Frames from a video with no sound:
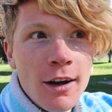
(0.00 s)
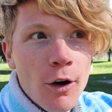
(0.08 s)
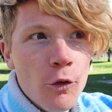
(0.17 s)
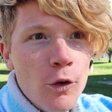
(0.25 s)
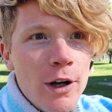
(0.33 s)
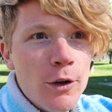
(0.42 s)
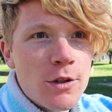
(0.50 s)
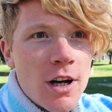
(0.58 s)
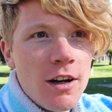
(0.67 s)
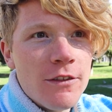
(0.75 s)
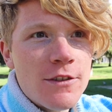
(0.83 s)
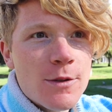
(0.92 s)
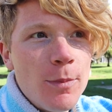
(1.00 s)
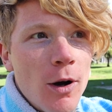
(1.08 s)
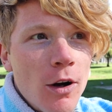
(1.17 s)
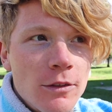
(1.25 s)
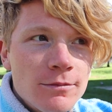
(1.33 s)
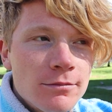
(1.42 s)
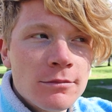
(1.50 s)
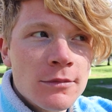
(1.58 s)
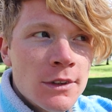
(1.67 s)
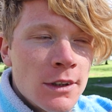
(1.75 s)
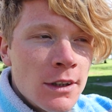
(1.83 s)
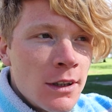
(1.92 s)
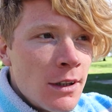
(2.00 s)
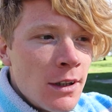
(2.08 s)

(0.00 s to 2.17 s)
a real tough spot. But